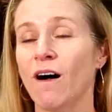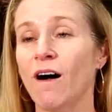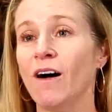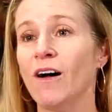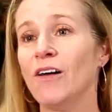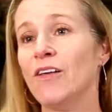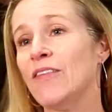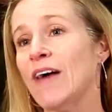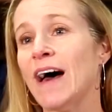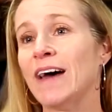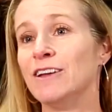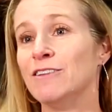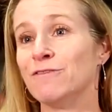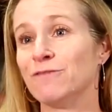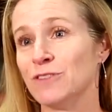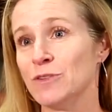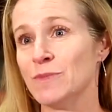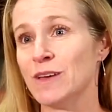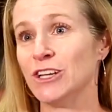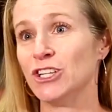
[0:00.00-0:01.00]
all that
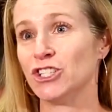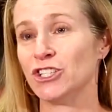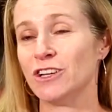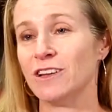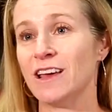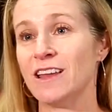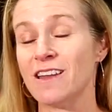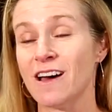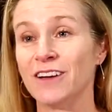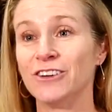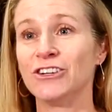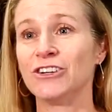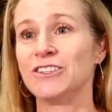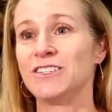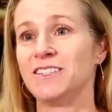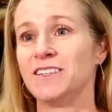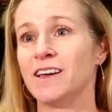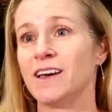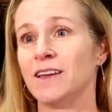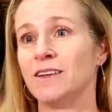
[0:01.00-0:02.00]
information and
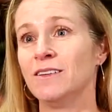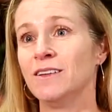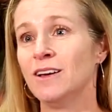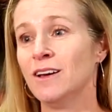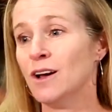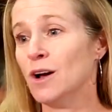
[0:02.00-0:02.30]
understand